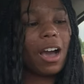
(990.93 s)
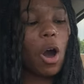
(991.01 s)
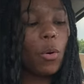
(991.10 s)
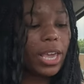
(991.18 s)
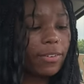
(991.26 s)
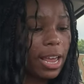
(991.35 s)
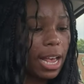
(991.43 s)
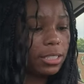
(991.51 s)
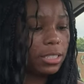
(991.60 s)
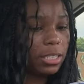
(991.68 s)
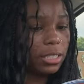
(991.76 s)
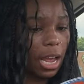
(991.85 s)
Oh, he even
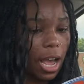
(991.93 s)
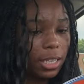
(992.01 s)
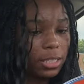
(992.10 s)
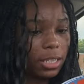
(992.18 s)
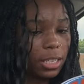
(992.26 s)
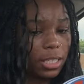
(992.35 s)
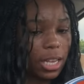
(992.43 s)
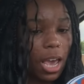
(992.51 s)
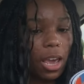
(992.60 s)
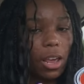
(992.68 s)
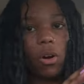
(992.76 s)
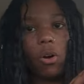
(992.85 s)
has designs in his
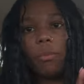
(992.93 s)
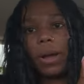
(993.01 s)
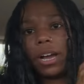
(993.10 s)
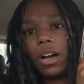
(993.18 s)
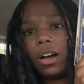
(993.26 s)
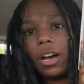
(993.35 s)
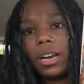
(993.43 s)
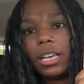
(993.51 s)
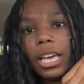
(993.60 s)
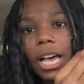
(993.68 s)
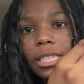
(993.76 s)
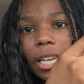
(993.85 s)
head. Oh my God.
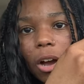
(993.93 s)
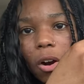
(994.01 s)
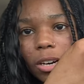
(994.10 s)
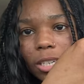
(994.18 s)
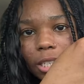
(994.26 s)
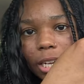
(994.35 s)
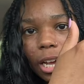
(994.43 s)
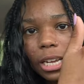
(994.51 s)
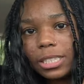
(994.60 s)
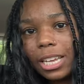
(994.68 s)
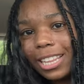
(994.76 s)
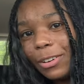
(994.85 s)
He has like heart
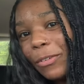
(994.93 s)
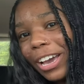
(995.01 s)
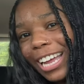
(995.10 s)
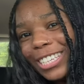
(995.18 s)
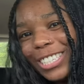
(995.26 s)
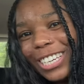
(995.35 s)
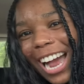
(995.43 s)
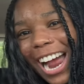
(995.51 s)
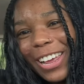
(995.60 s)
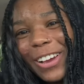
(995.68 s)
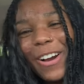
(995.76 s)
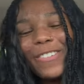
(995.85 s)
designs. And then we got
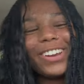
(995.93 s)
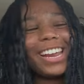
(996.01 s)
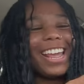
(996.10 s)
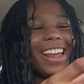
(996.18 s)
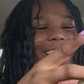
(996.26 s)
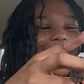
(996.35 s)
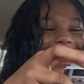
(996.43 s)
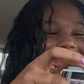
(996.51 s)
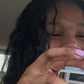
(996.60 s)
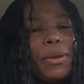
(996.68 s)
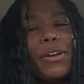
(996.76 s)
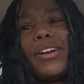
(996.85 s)
Johnny over here.
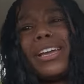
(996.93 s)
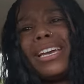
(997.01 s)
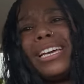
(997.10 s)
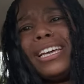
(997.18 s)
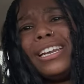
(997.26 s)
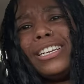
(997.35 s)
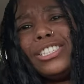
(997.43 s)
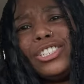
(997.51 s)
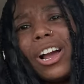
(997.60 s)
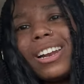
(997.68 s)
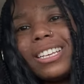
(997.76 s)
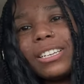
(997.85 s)
Period.
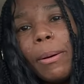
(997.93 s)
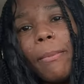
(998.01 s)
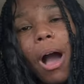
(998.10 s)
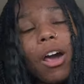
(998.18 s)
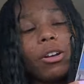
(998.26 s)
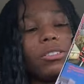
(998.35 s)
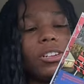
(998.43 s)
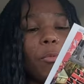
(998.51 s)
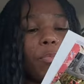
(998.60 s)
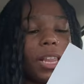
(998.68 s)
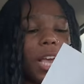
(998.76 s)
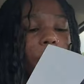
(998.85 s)
Johnny's a model.
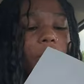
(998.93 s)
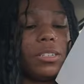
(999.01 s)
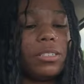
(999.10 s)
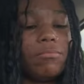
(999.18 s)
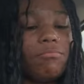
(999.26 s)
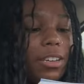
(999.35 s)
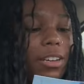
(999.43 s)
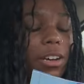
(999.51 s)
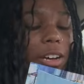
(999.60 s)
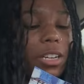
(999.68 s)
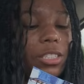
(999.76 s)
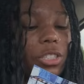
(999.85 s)
Don't play with him.
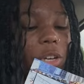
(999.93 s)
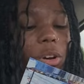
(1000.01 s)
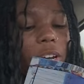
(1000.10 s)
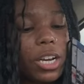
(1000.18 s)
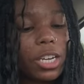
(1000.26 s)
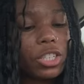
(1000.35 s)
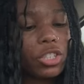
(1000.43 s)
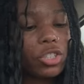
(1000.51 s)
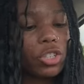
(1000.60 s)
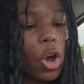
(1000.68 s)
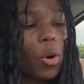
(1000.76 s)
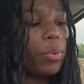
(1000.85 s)
Oh, Doyoung is
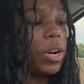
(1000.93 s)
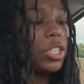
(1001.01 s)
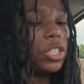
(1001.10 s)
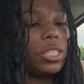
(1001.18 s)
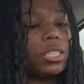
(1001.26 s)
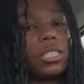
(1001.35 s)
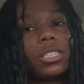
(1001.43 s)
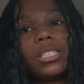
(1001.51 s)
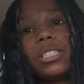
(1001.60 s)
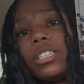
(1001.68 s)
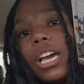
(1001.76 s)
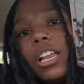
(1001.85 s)
so precious.
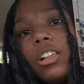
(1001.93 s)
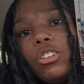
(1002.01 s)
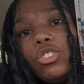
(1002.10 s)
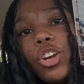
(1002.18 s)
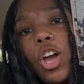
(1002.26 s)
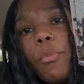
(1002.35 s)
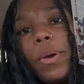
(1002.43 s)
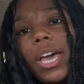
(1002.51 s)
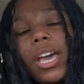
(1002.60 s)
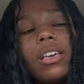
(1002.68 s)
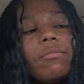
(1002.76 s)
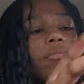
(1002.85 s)
We got a little trio pic.